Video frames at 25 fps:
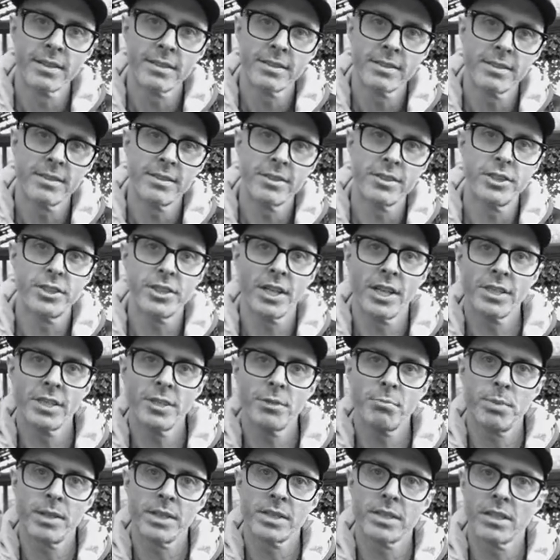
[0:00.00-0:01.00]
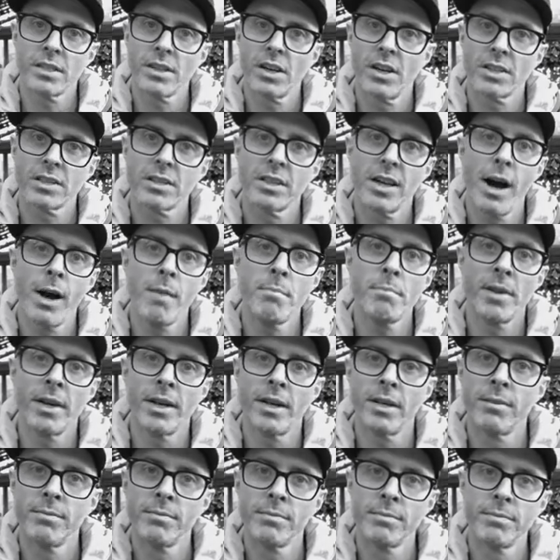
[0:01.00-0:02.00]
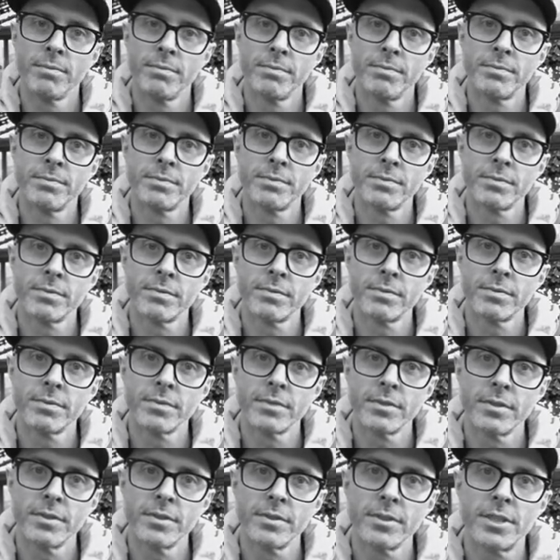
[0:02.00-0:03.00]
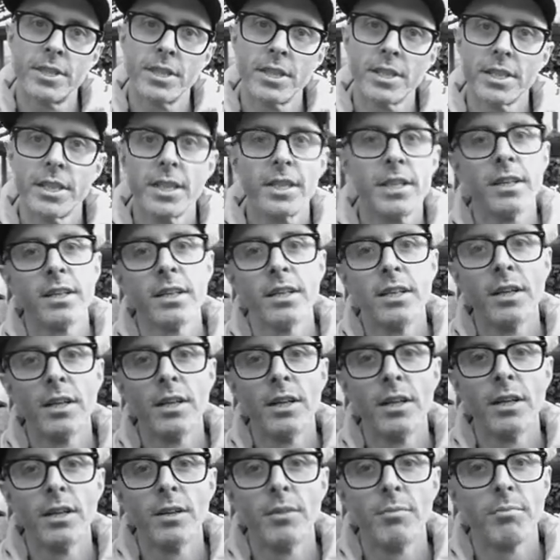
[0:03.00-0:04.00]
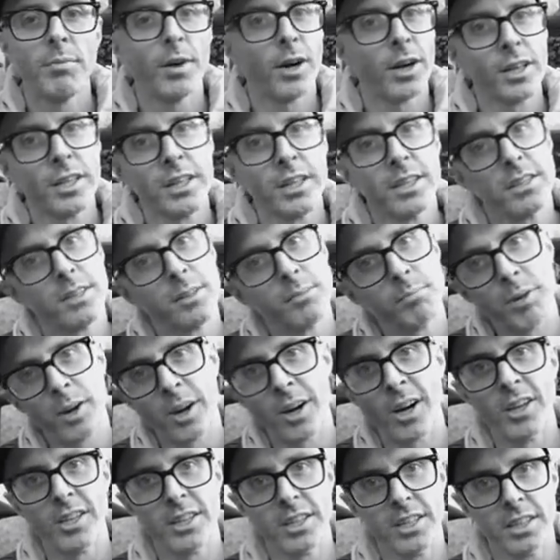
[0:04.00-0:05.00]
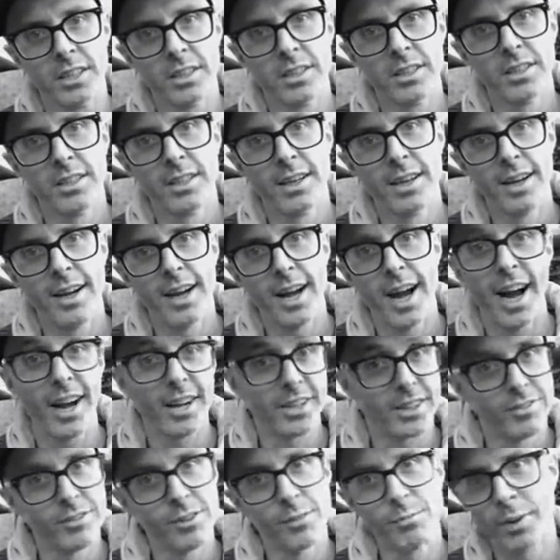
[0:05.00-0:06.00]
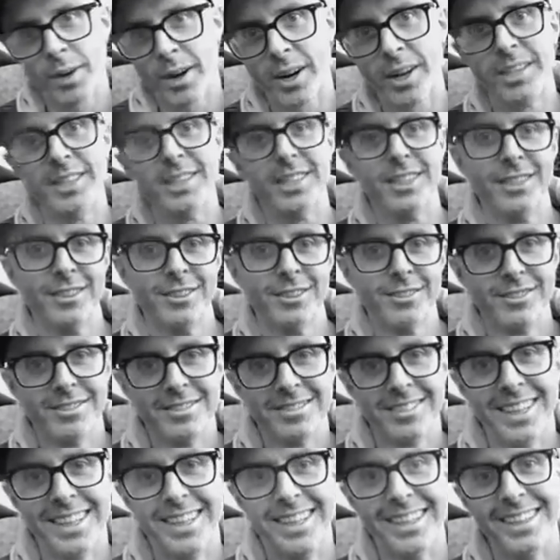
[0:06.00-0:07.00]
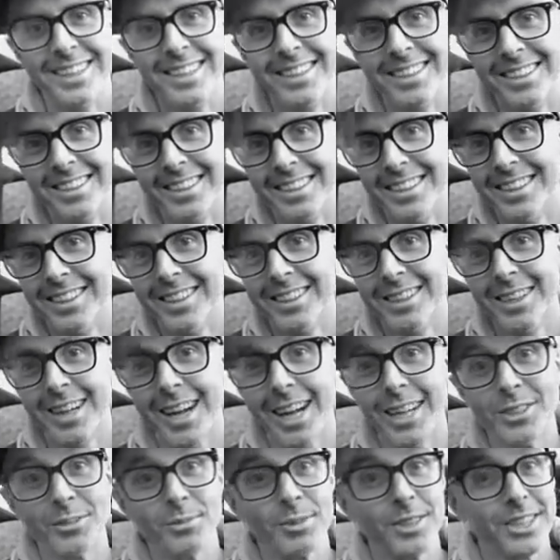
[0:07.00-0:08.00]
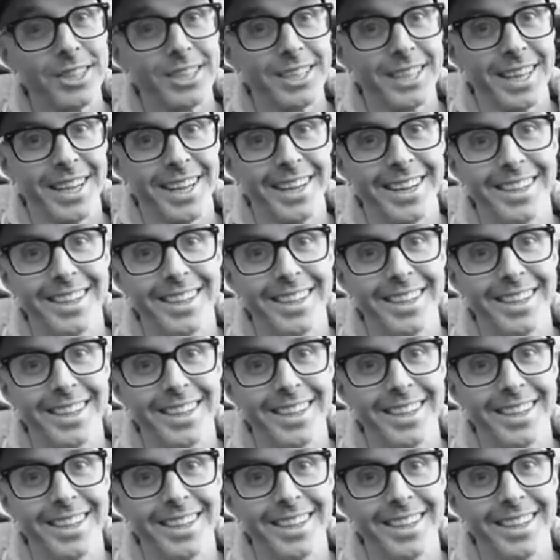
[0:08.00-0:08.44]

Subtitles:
The son spent a long time there until he partied the party out of the party, as we say.